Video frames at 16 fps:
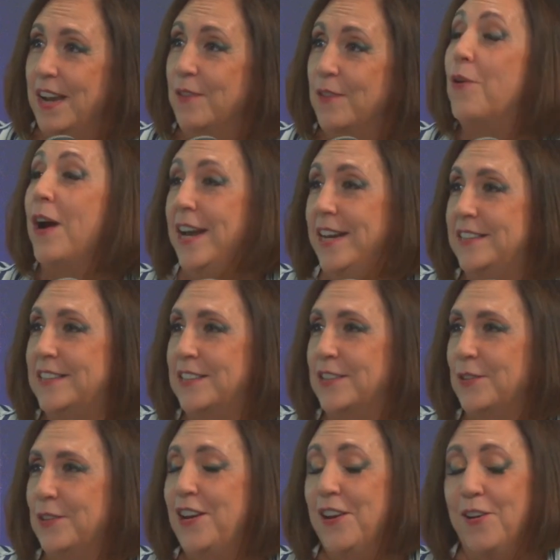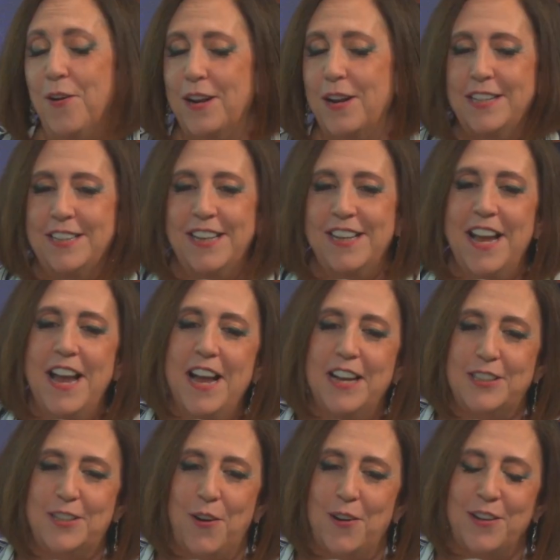Right. You know what I'm
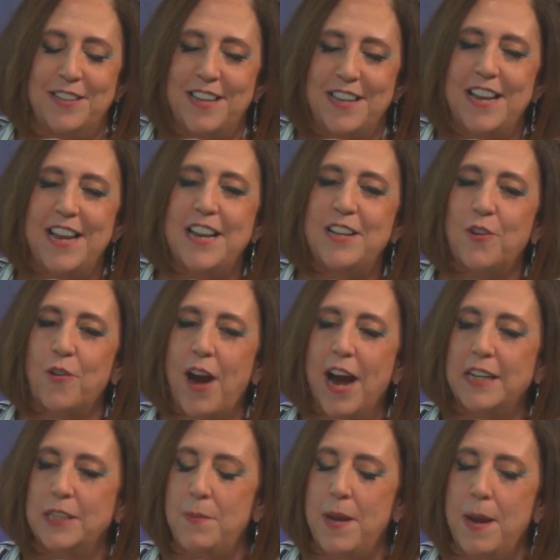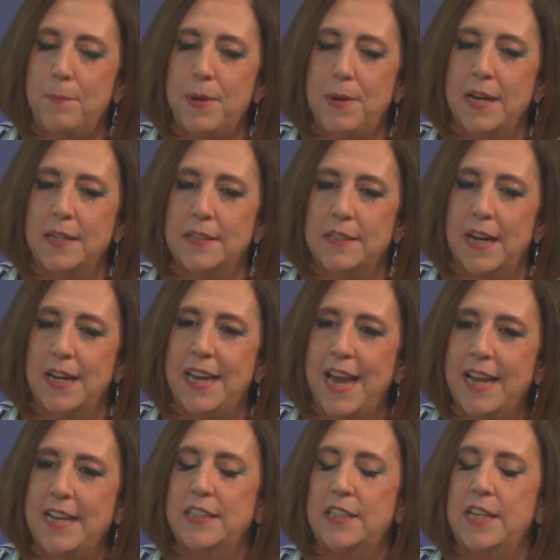saying? So it cracks me up because,
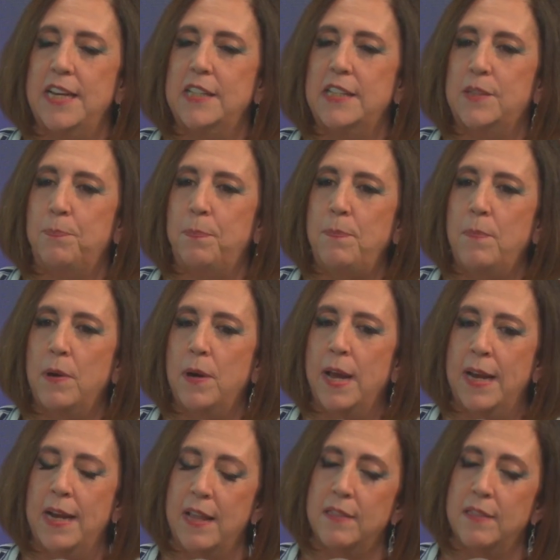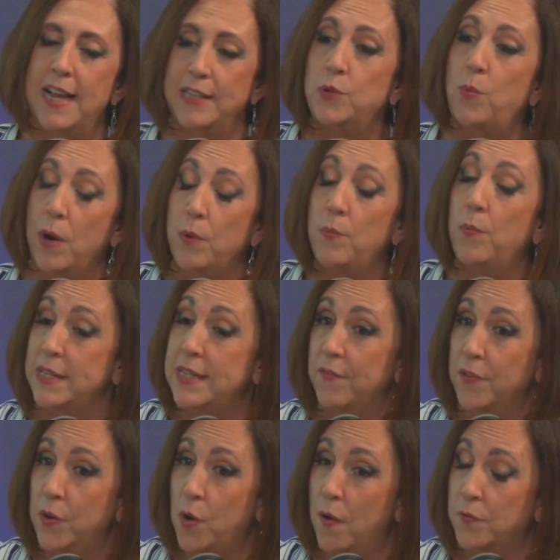again, that's why we wanted to
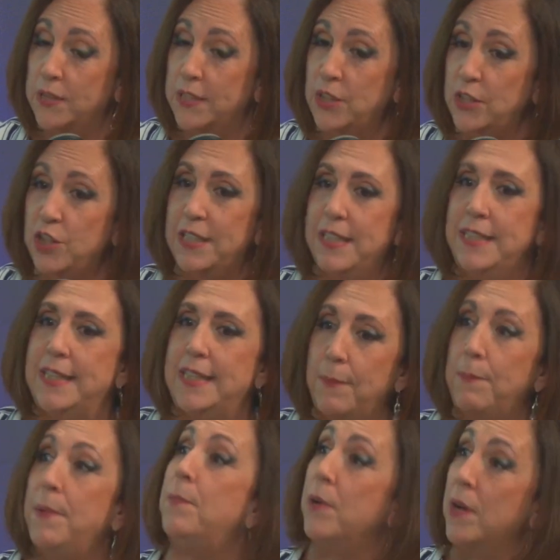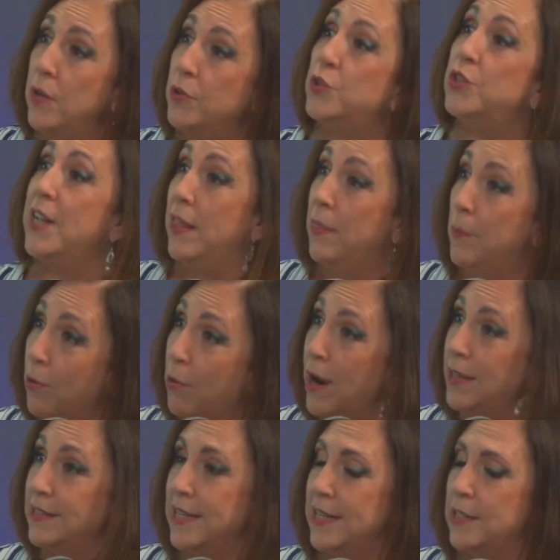have the conversation today, is to get people to understand the
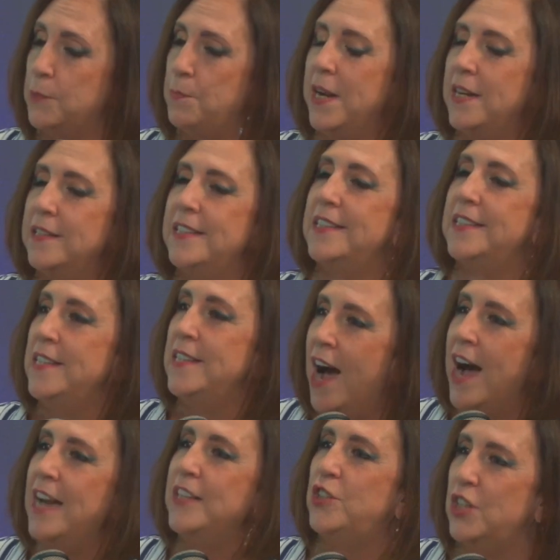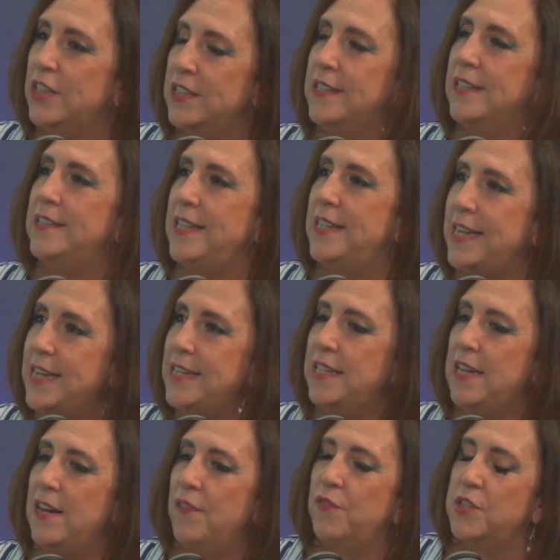process, because it's not just as
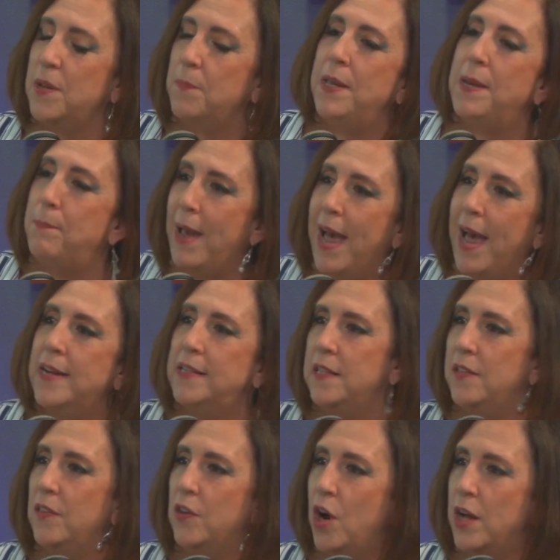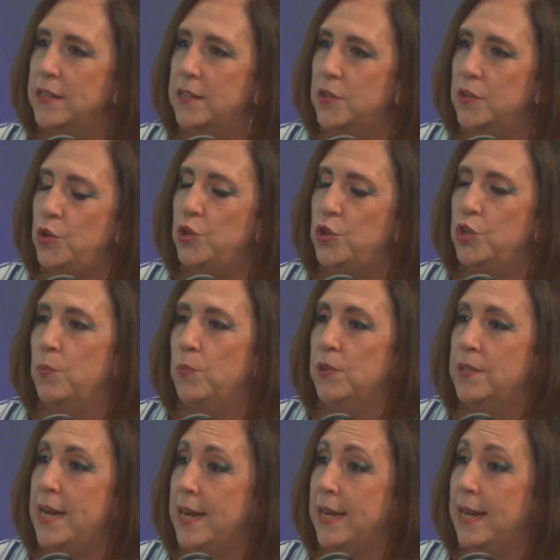easy if something bad is in the Constitution,
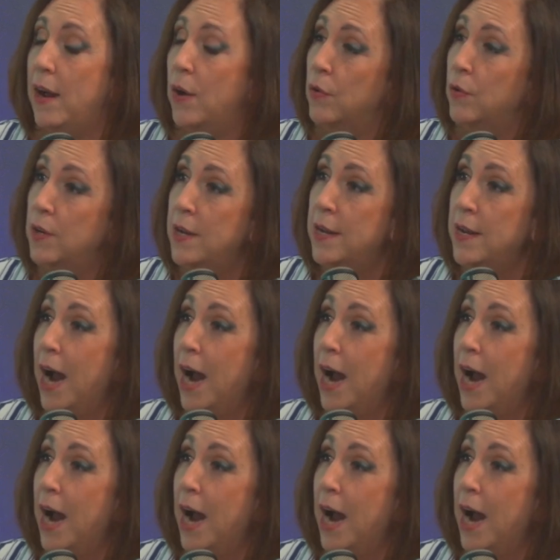we'll take it out.